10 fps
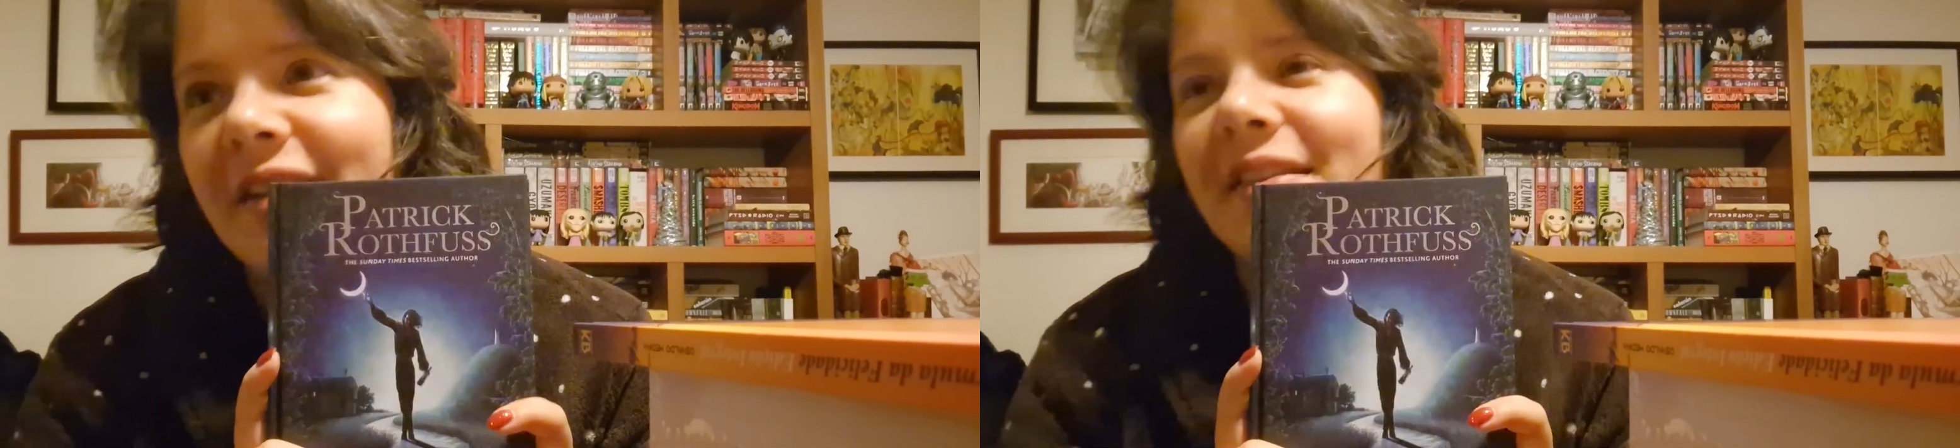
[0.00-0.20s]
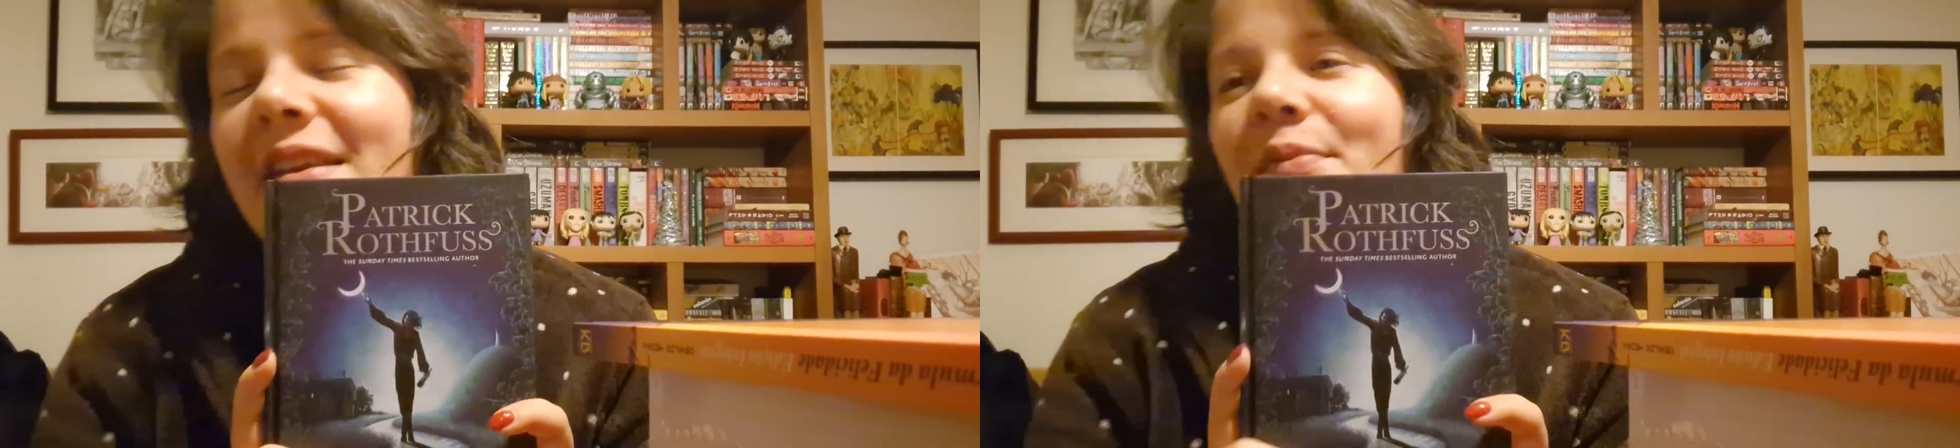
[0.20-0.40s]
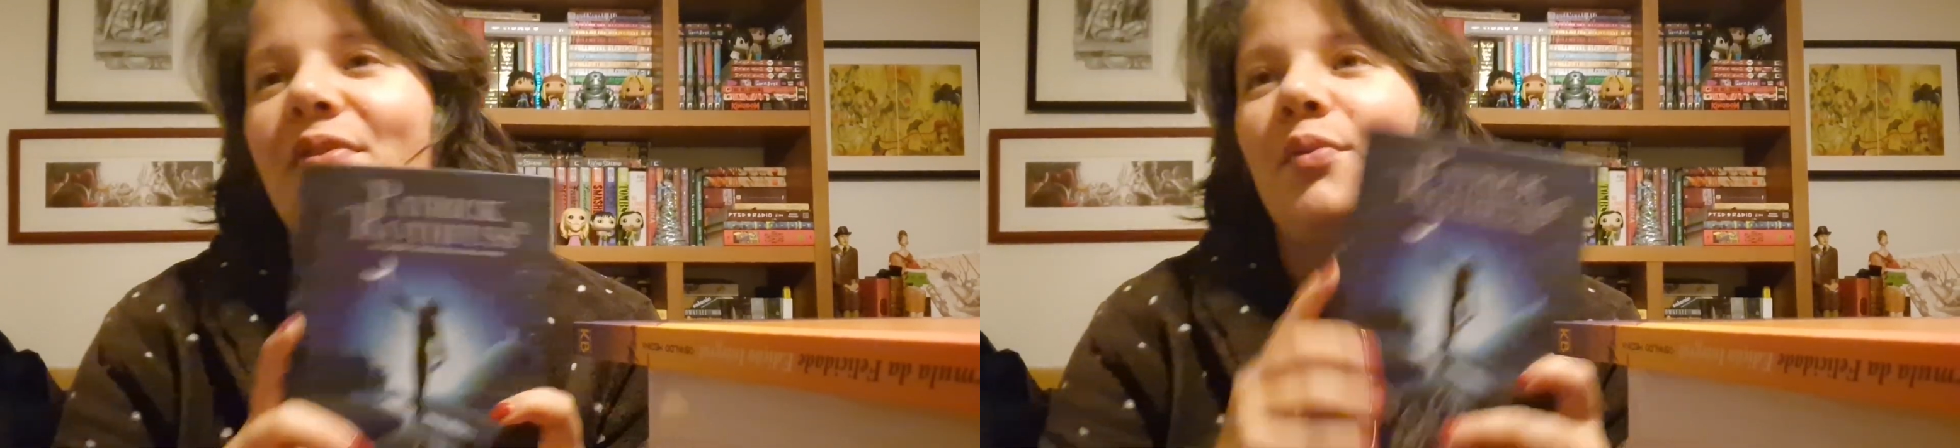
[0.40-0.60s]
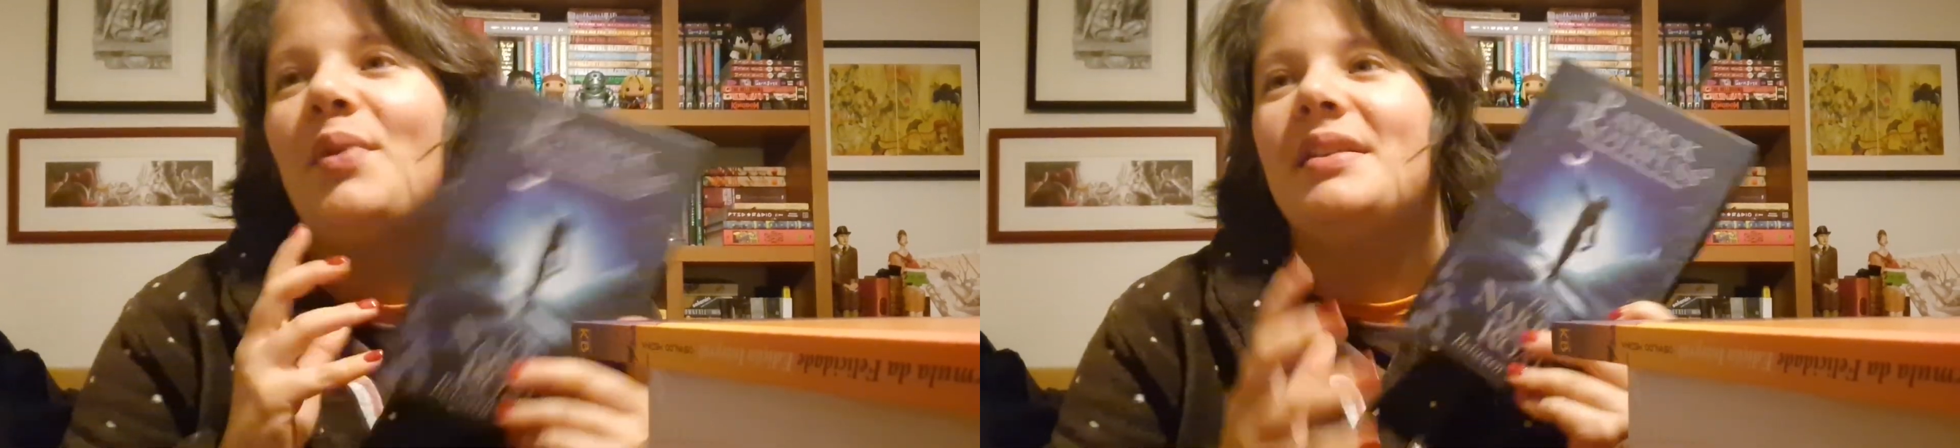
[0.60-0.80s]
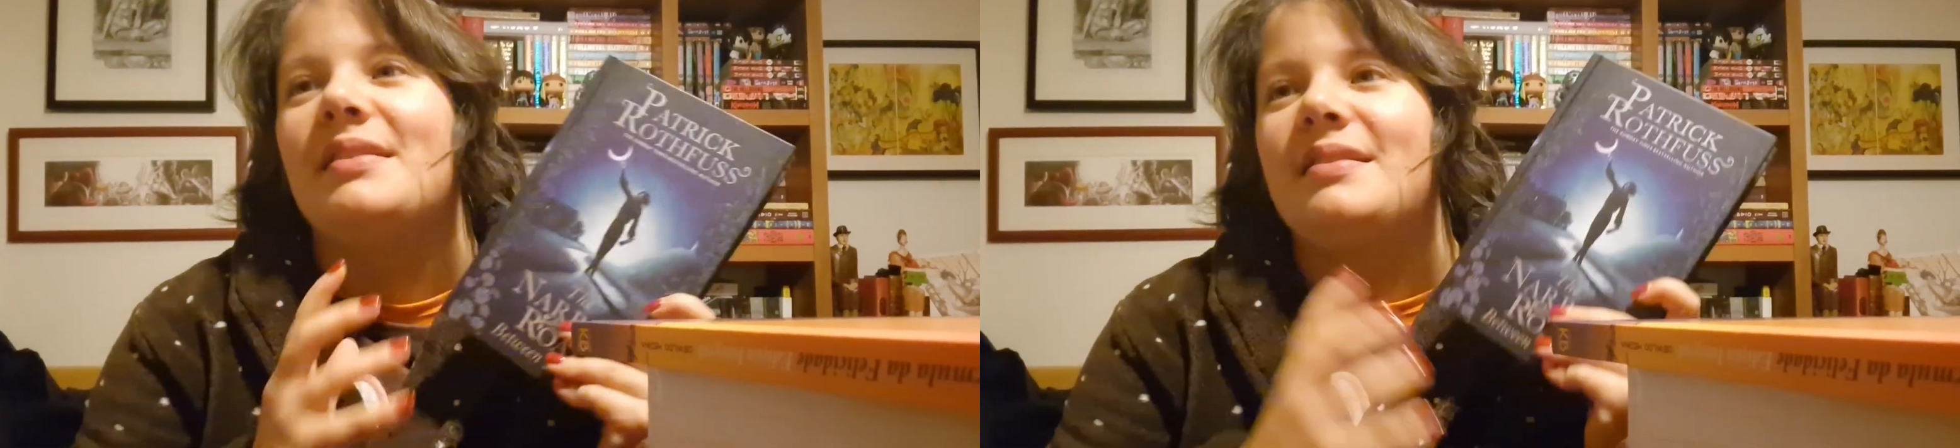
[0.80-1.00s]
in the Name of the
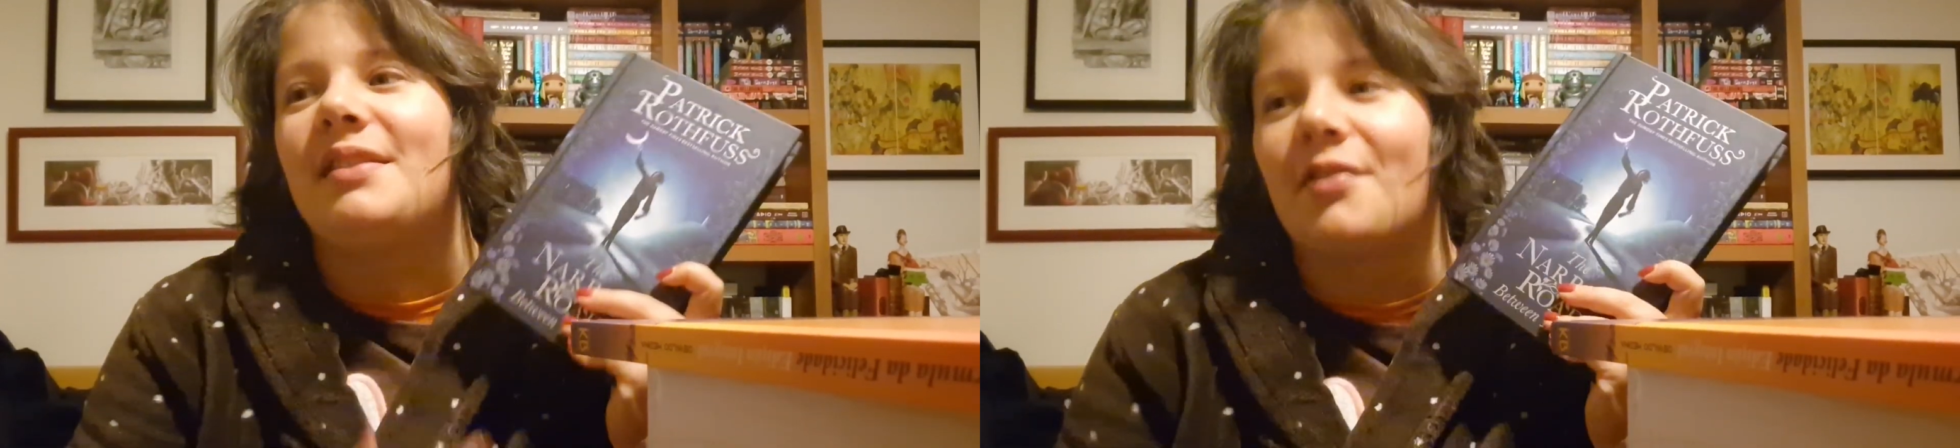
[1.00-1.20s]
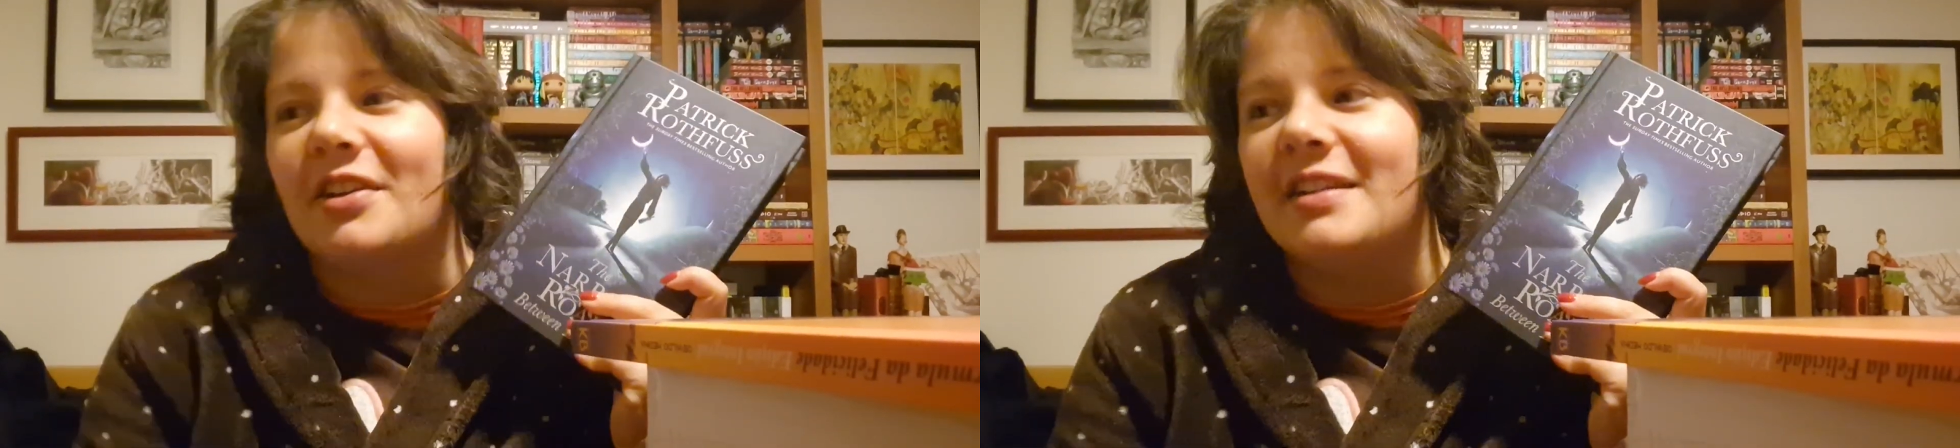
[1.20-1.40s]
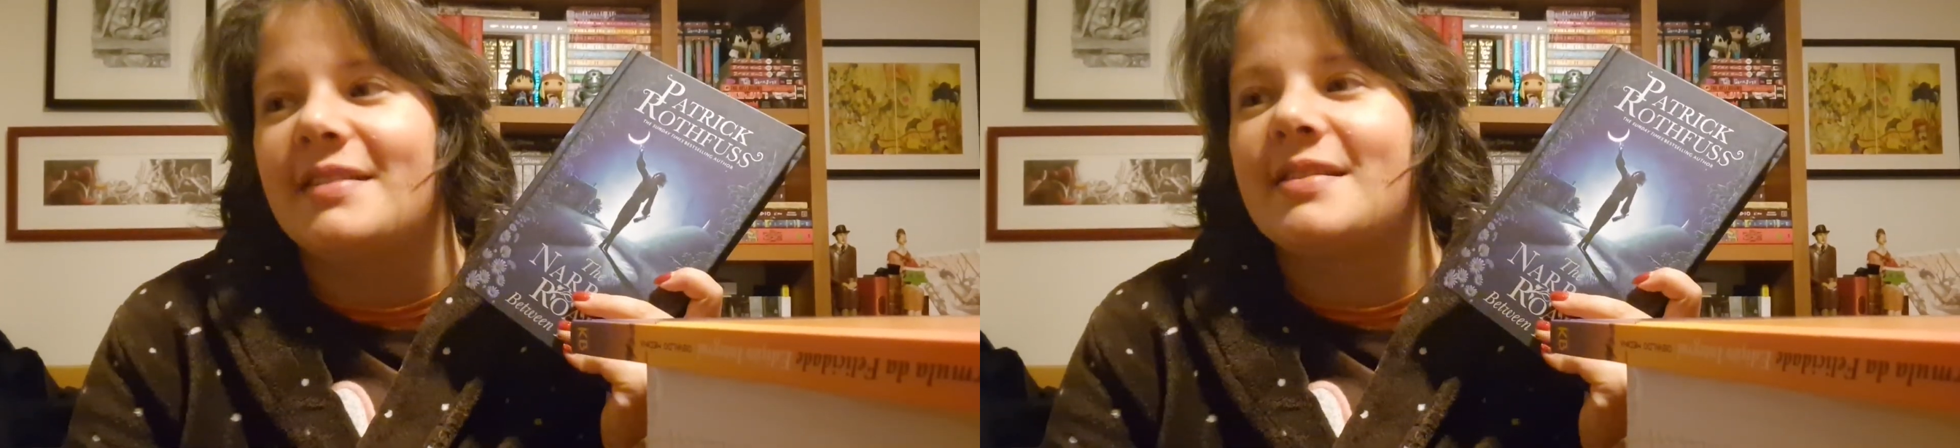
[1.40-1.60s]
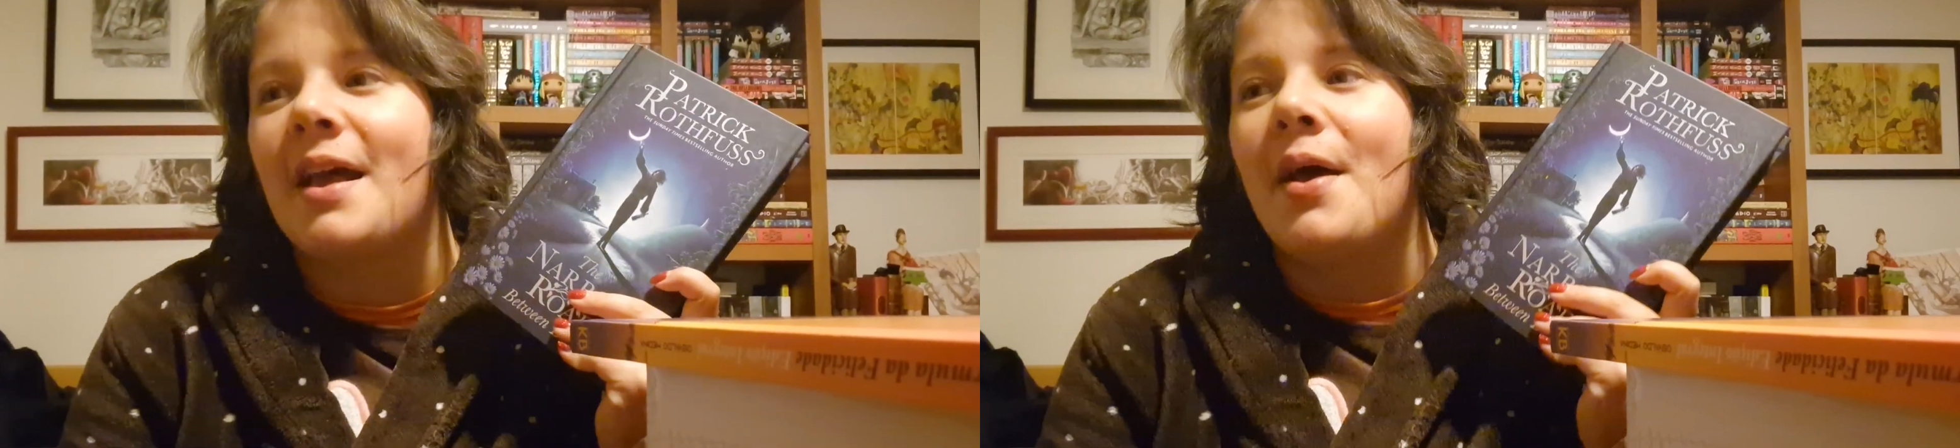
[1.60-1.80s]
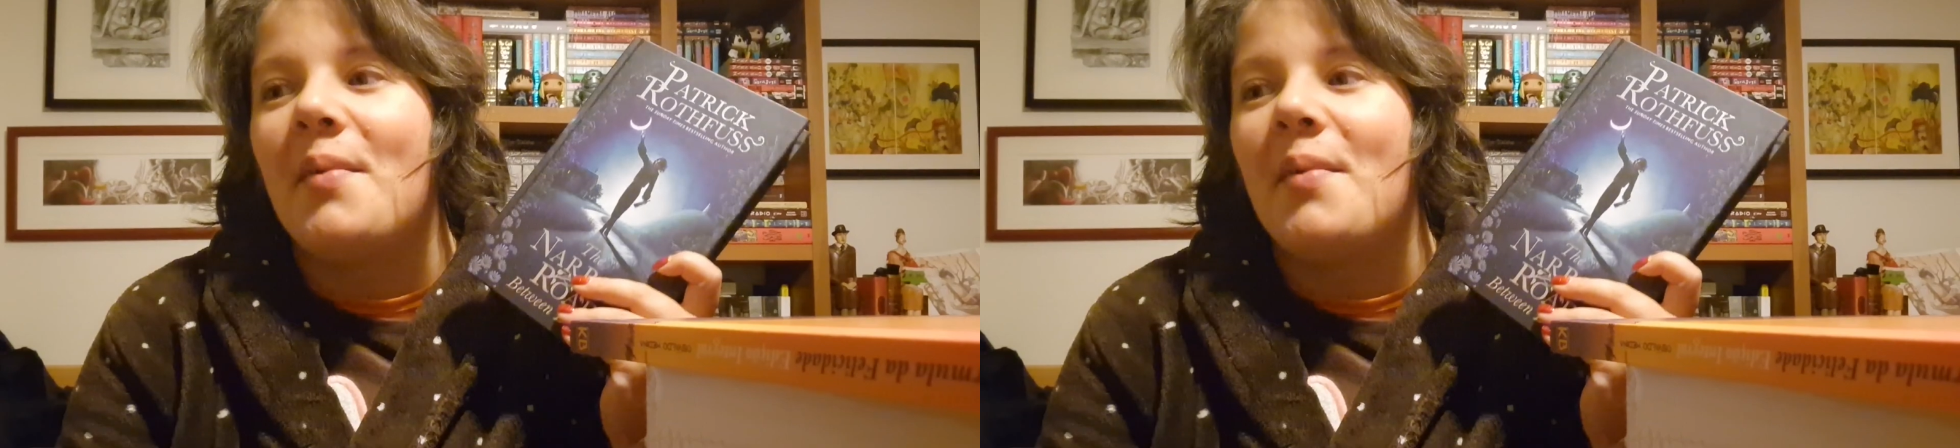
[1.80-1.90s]
Wind series,